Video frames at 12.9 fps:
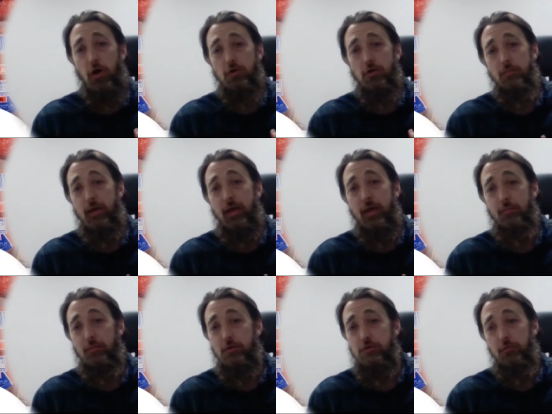to talk to
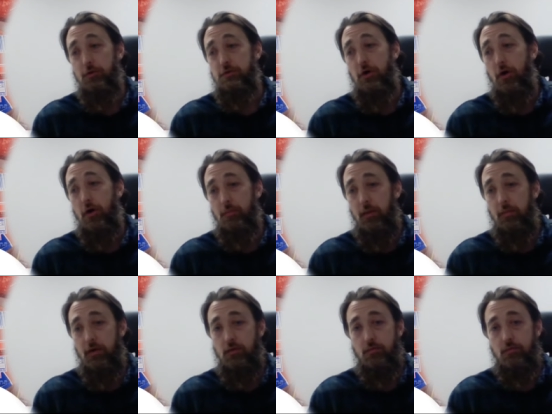me, but they want to talk
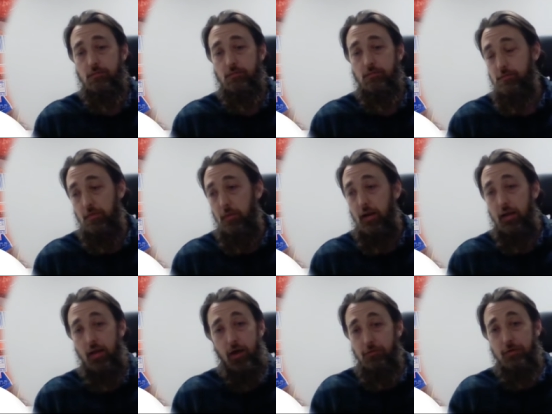maybe
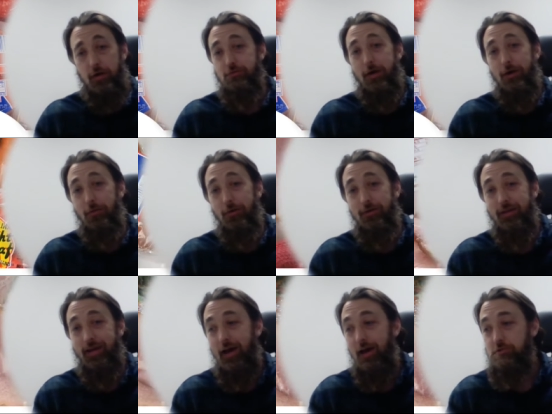somebody else. I try to work
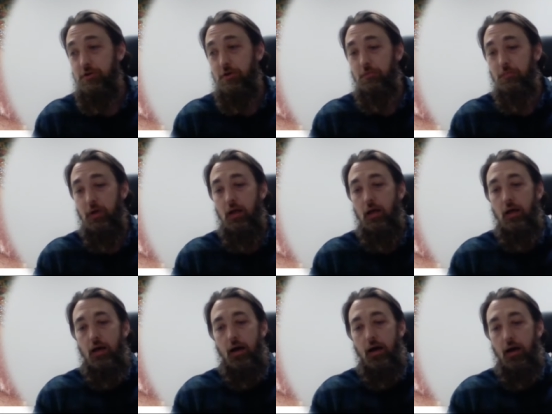that out too. But
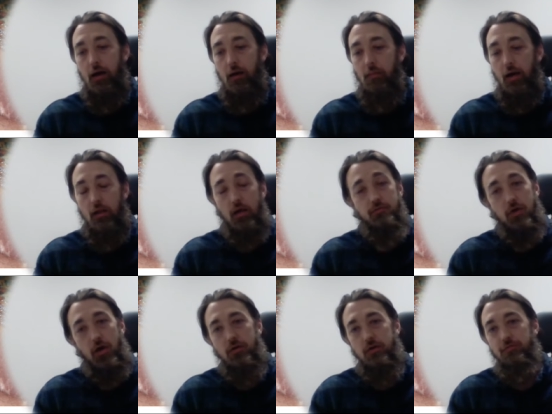um, I love
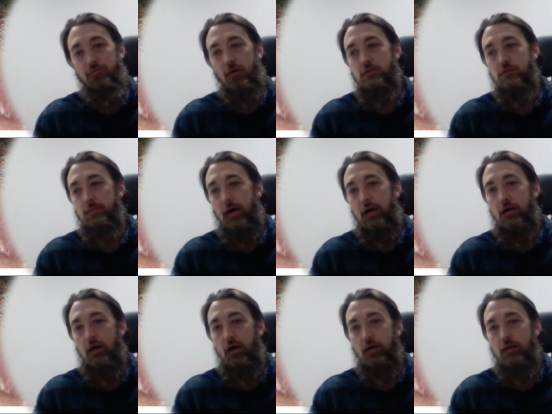talking to folks about
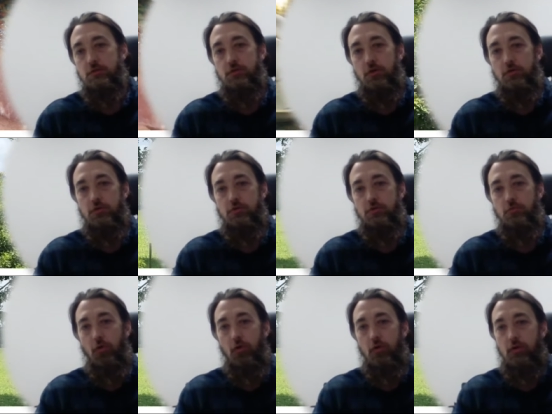God and searching His
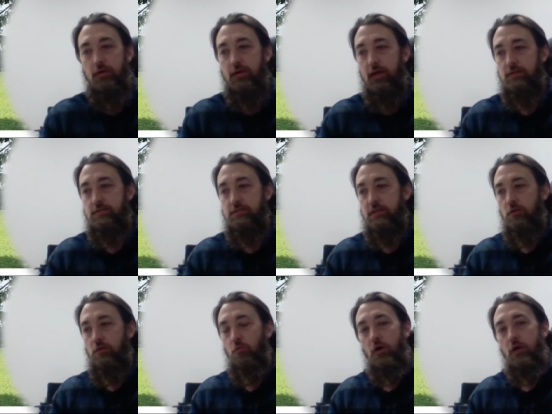Word and kind of
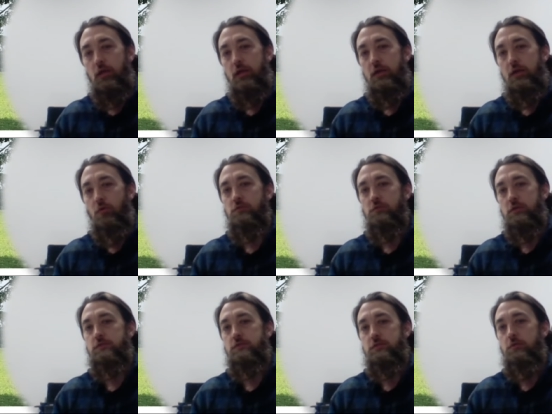seeing what He wants
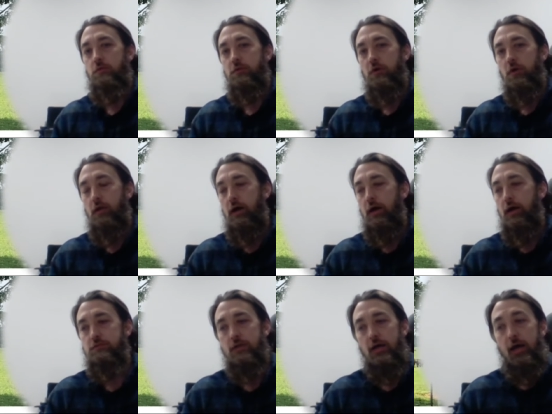us to do with our lives.